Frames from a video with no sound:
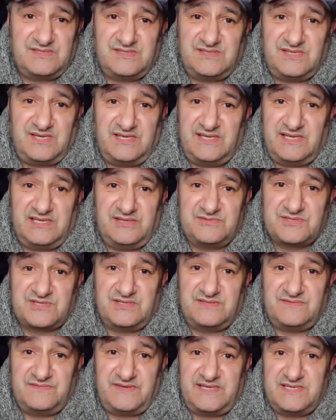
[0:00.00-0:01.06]
Canelo is
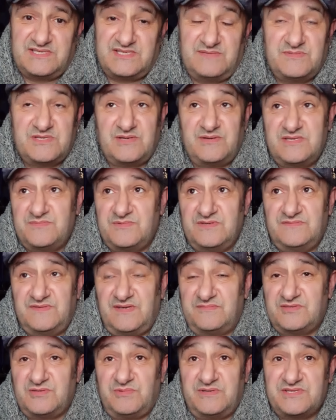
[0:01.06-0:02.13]
going to face him, so he's moved
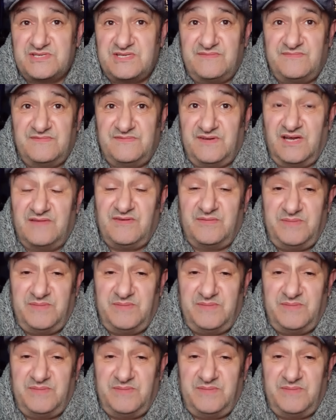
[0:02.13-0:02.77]
up to 175.